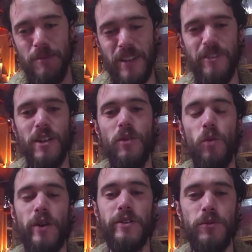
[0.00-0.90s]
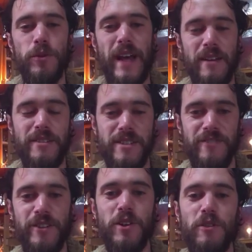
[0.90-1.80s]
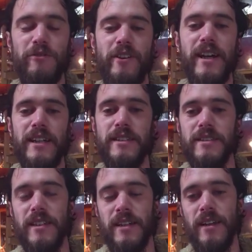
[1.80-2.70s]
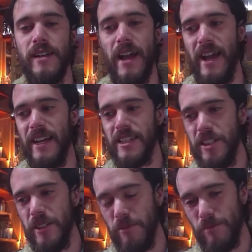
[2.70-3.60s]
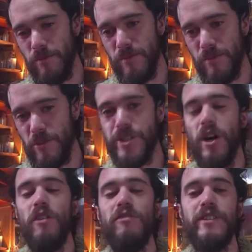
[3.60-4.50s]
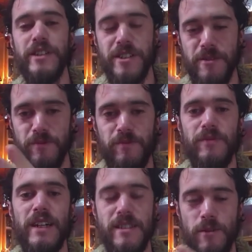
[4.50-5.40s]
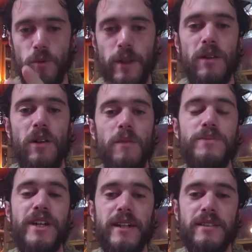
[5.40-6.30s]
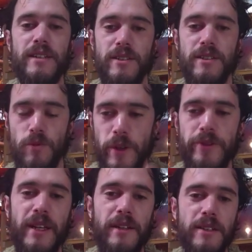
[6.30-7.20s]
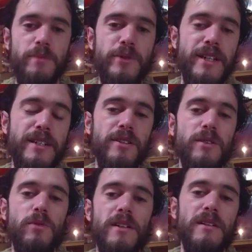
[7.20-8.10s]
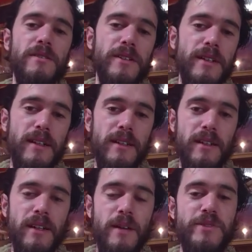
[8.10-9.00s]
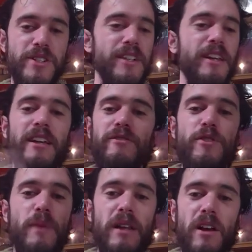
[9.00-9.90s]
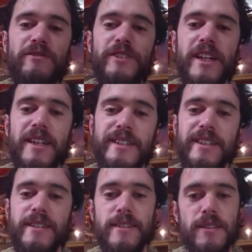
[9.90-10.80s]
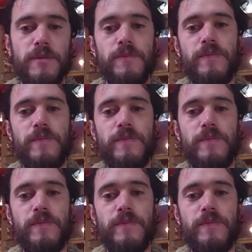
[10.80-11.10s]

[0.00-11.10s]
never going to work through that difficult phase and actually resolve it as a as a real object, as a real thing to present to the world. Yeah. I'm just going to give you my lofty ideas.